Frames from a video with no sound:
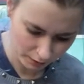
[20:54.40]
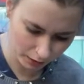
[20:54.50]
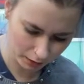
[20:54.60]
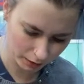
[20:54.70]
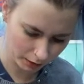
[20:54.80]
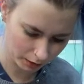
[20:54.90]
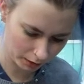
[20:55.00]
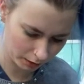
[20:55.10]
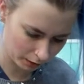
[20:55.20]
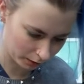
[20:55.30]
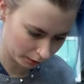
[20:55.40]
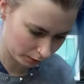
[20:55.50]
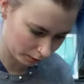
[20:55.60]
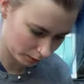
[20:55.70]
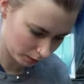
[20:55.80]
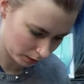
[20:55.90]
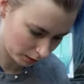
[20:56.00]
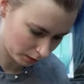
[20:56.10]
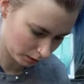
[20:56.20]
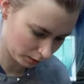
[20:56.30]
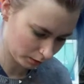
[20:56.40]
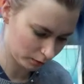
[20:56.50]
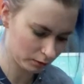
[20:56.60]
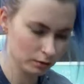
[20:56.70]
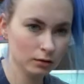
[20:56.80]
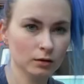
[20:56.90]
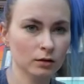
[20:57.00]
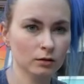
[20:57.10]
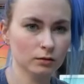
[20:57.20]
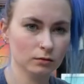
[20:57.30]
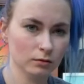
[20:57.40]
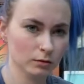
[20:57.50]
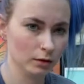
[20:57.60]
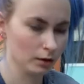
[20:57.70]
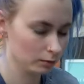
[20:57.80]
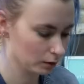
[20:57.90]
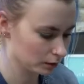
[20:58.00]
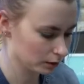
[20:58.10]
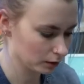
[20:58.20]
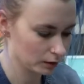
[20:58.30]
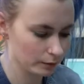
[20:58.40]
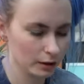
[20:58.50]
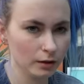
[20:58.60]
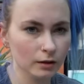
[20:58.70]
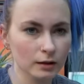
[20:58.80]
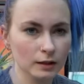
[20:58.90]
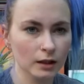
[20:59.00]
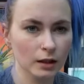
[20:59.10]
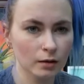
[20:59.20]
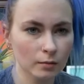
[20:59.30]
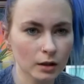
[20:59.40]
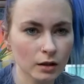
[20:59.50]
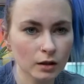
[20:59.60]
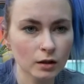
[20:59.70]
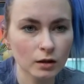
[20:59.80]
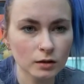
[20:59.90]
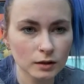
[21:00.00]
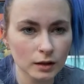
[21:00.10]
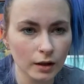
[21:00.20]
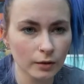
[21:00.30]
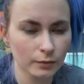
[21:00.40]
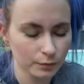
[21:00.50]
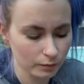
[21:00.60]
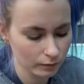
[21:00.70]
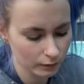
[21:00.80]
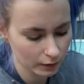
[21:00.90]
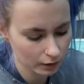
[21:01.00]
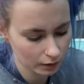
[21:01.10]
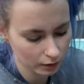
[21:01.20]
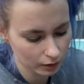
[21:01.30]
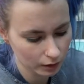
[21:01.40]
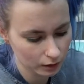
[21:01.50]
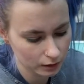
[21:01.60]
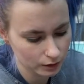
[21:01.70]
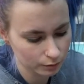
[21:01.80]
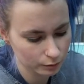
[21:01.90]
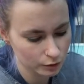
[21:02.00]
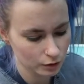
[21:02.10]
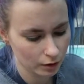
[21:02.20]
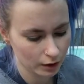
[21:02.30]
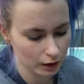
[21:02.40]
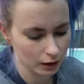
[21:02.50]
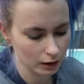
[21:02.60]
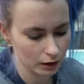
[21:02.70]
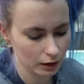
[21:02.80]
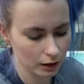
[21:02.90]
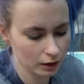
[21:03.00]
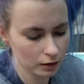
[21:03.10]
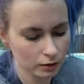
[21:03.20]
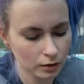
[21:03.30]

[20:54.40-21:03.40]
And then you just... Sorry, I'm not doing this way. You can see it, am I? So, in this docking thing,